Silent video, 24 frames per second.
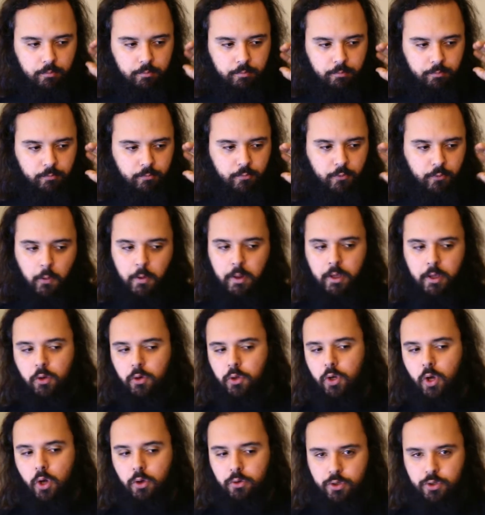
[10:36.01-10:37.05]
falling
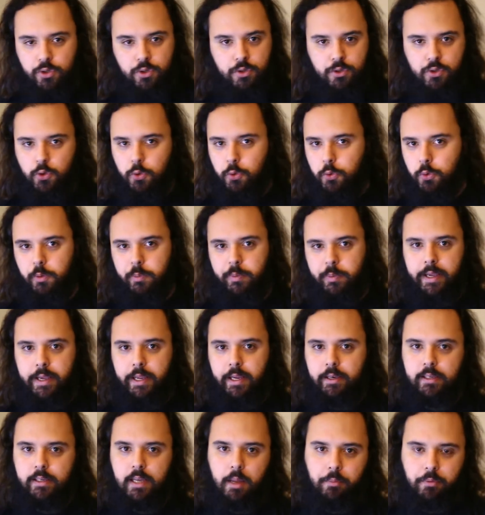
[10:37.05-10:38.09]
unconscious due to the
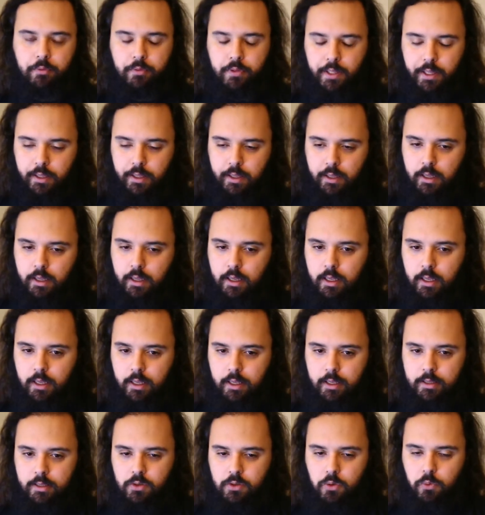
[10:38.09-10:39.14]
pain, type of thing.
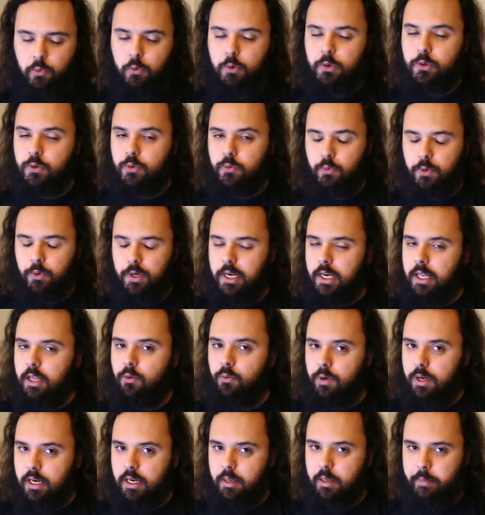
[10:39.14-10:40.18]
So it was really,
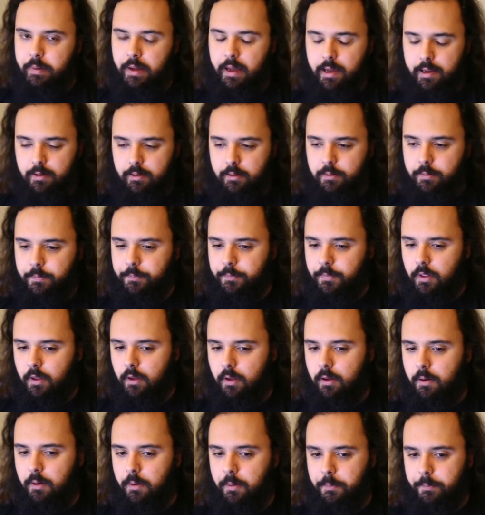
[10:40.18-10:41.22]
really bad.
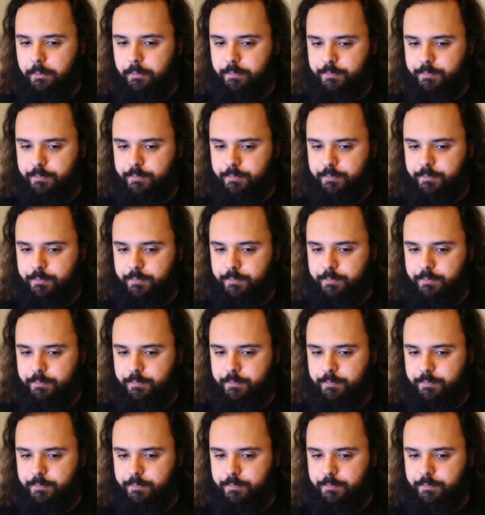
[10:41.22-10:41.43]
But